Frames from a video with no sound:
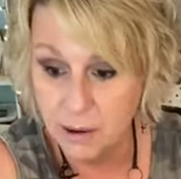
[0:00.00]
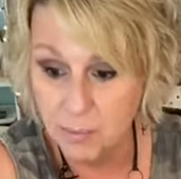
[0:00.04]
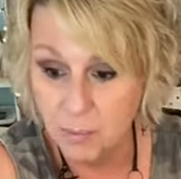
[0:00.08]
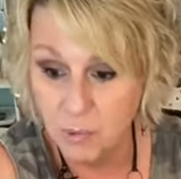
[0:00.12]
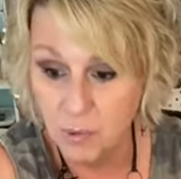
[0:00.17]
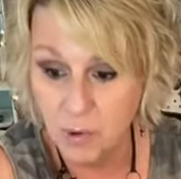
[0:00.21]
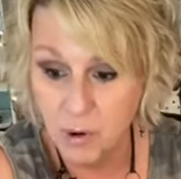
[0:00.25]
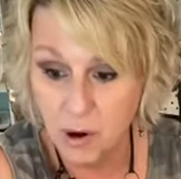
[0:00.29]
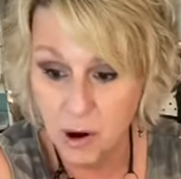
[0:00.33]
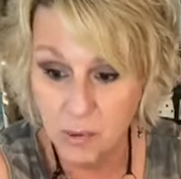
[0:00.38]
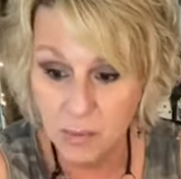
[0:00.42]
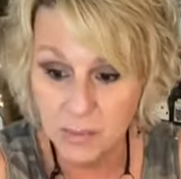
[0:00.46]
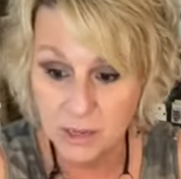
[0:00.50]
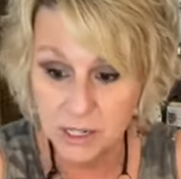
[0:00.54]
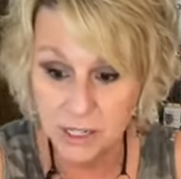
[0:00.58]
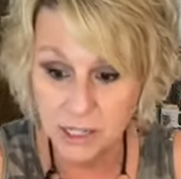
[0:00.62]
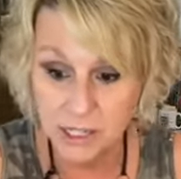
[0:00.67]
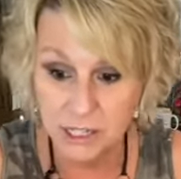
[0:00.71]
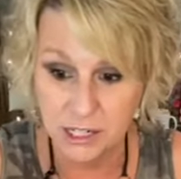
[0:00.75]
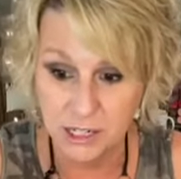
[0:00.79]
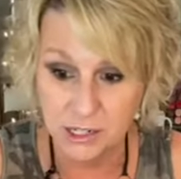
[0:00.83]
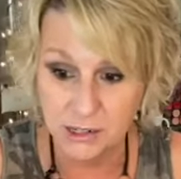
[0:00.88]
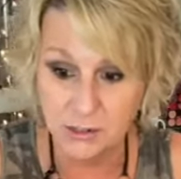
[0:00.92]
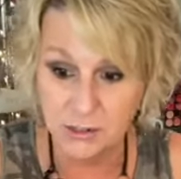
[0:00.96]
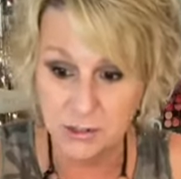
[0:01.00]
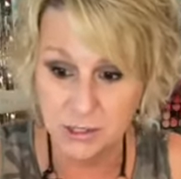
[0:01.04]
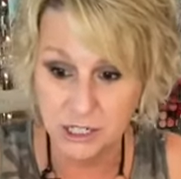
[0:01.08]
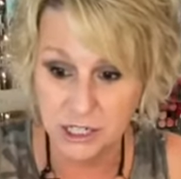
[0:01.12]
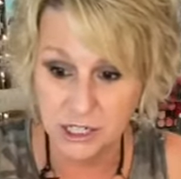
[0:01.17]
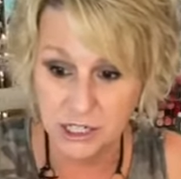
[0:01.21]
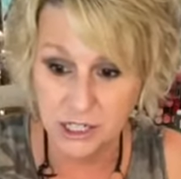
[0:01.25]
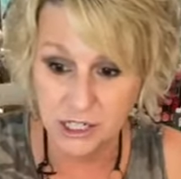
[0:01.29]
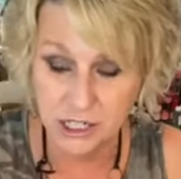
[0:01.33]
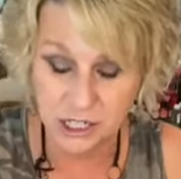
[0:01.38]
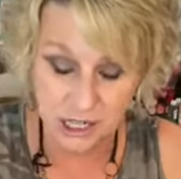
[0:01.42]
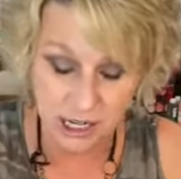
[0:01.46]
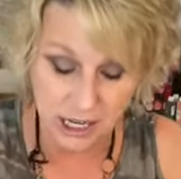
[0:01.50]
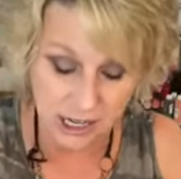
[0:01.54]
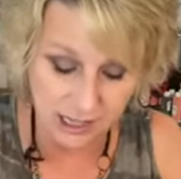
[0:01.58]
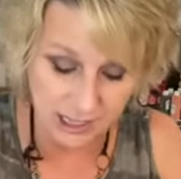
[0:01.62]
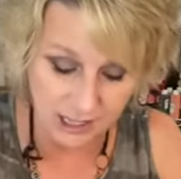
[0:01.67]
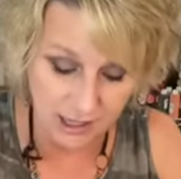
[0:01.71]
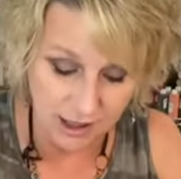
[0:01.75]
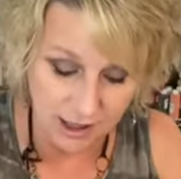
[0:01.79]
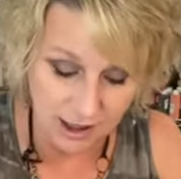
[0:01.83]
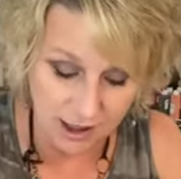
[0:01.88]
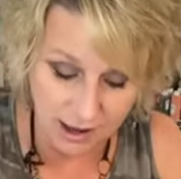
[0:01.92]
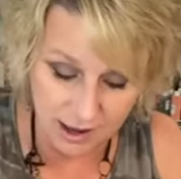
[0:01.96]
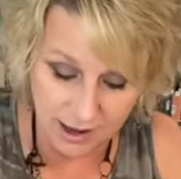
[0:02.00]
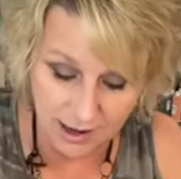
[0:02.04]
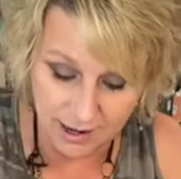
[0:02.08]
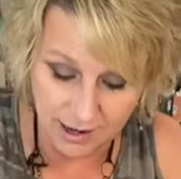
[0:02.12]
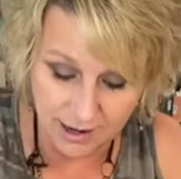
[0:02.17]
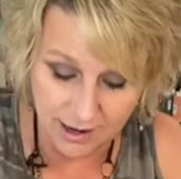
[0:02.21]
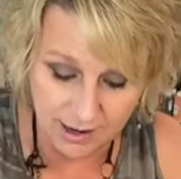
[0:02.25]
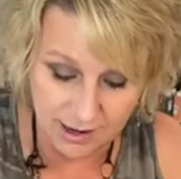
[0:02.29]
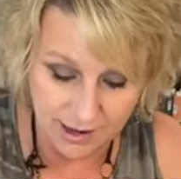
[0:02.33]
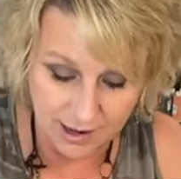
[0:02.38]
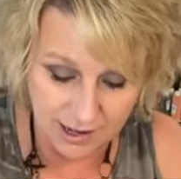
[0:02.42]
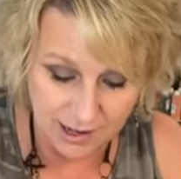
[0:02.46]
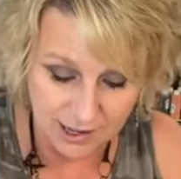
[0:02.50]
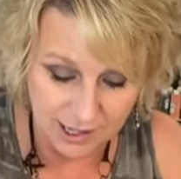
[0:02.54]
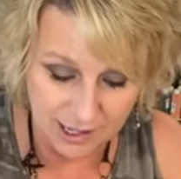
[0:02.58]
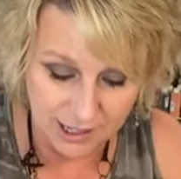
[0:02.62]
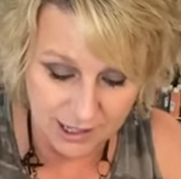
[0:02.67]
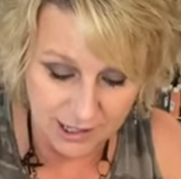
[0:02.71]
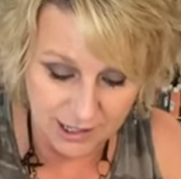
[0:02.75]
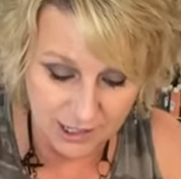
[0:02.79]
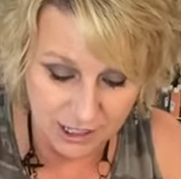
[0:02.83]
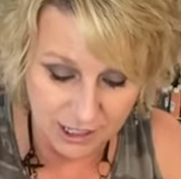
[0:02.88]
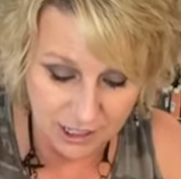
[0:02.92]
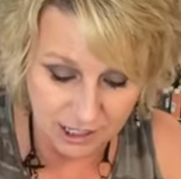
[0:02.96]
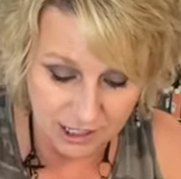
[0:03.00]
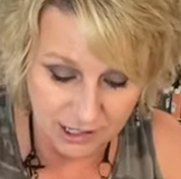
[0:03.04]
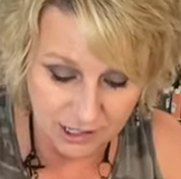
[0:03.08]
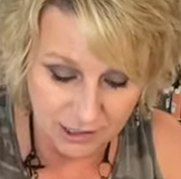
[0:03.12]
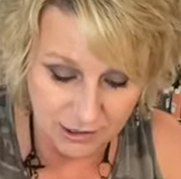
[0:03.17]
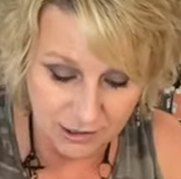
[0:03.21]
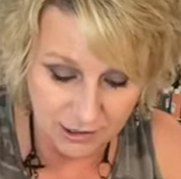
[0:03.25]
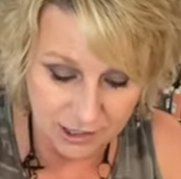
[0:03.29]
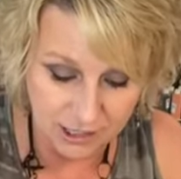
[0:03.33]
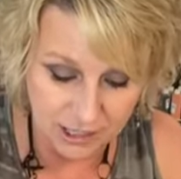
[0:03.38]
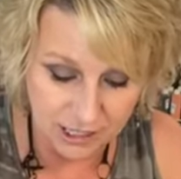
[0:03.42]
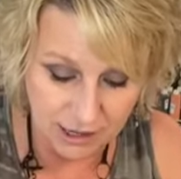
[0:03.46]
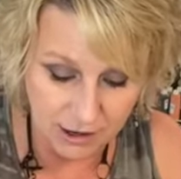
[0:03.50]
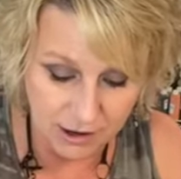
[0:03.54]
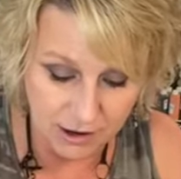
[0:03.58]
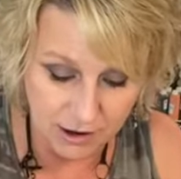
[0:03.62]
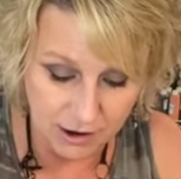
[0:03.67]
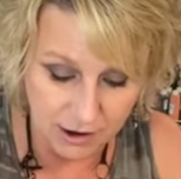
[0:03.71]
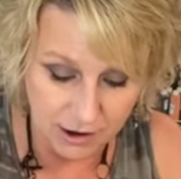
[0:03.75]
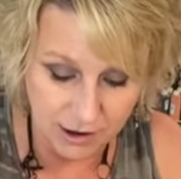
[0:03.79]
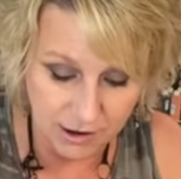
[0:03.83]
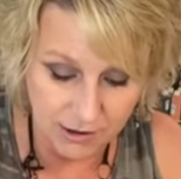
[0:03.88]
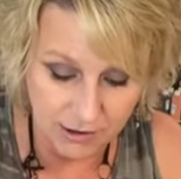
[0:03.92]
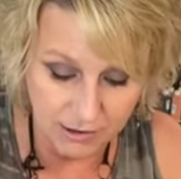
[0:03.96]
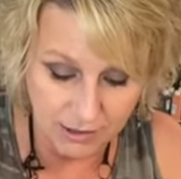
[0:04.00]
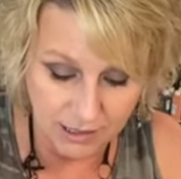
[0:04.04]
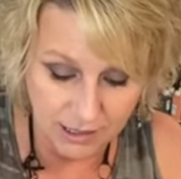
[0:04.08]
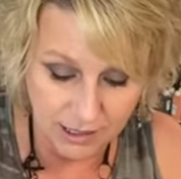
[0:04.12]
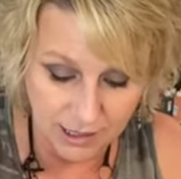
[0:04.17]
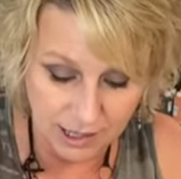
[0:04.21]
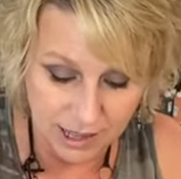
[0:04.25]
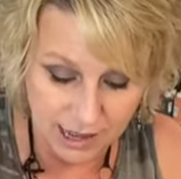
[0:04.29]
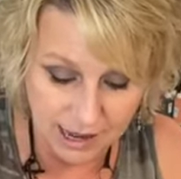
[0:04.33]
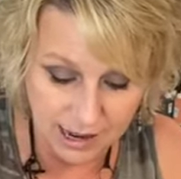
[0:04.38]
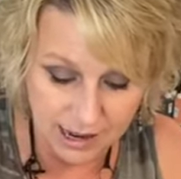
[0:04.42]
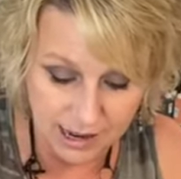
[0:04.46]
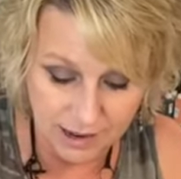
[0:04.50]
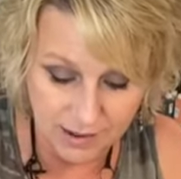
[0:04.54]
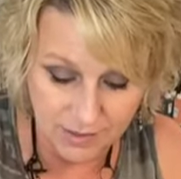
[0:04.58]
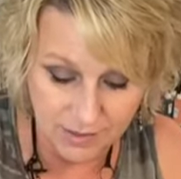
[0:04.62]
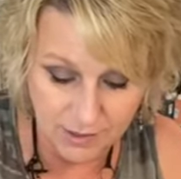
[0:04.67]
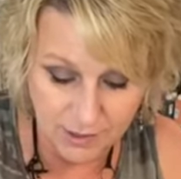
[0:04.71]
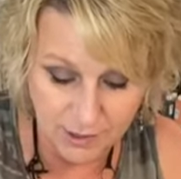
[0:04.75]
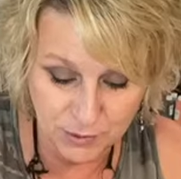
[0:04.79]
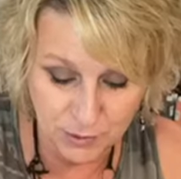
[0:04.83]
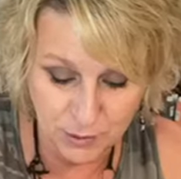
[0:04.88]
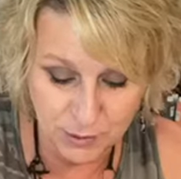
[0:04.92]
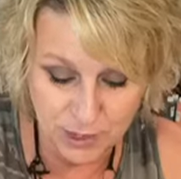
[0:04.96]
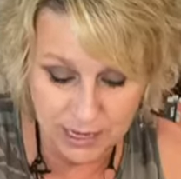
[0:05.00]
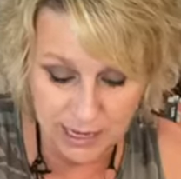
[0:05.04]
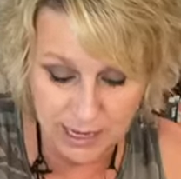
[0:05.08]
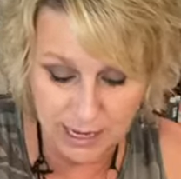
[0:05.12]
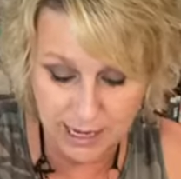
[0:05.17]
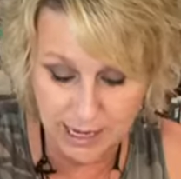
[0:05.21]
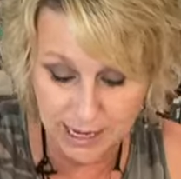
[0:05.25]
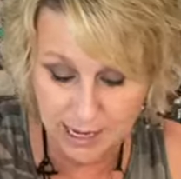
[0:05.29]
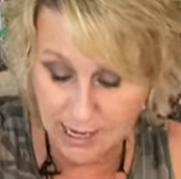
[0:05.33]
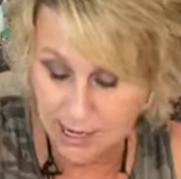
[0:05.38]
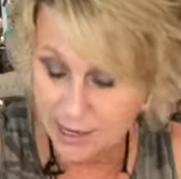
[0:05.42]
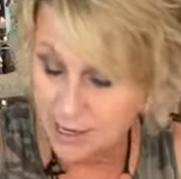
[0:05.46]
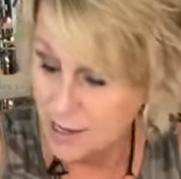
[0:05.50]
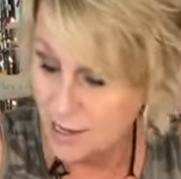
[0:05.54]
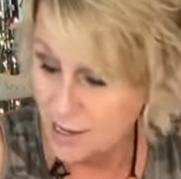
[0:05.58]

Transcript: I promise you. She's just like she you see her on the lives. We